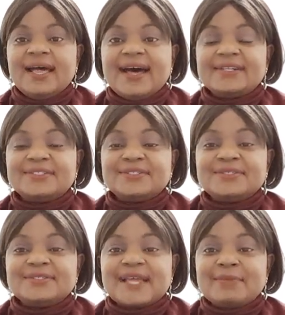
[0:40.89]

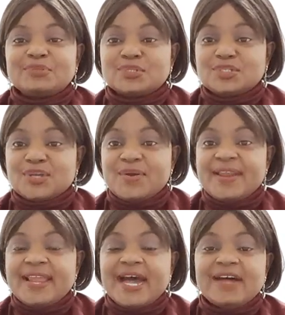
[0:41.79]
And I'm so
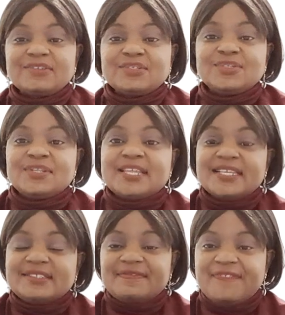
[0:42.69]
sorry I had to do
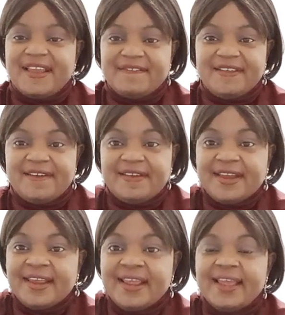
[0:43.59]
this very,
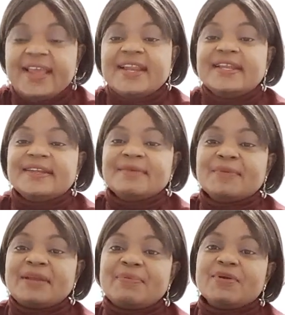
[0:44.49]
very early in the
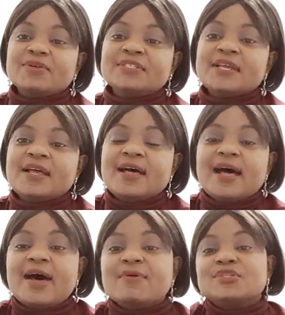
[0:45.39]
morning because
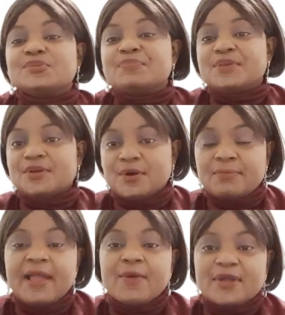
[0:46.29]
I want to be on
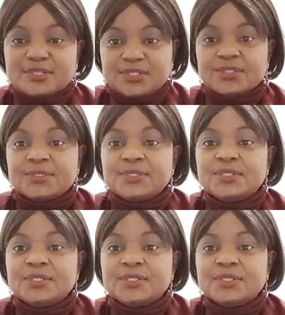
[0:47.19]
my way to